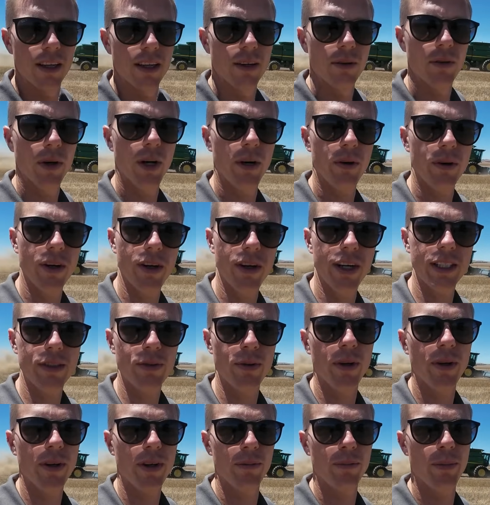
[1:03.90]
Well guys,
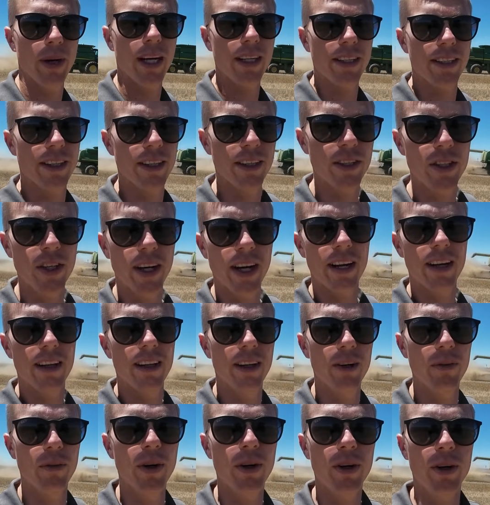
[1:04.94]
welcome back to the
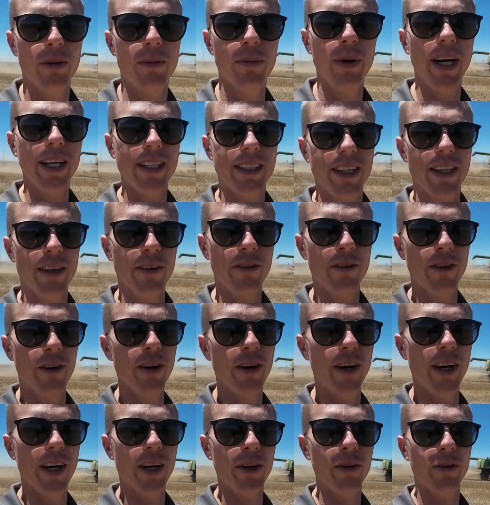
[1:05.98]
channel and welcome back to the
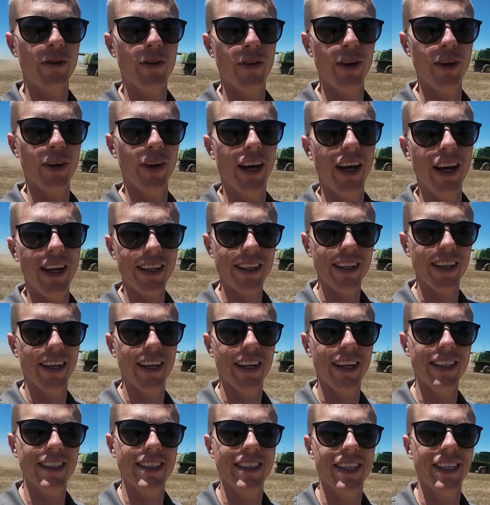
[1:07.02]
final few
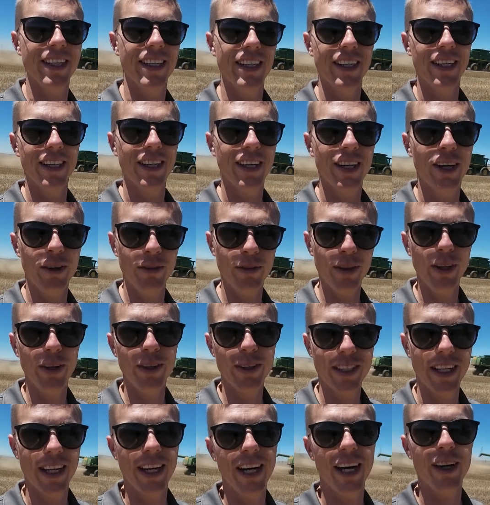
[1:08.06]
hectares of
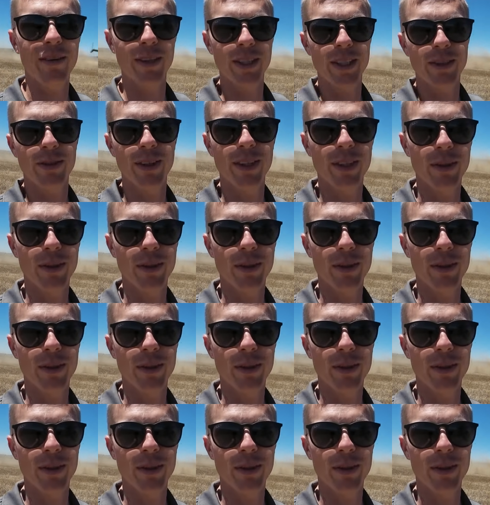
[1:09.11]
Luke's harvest for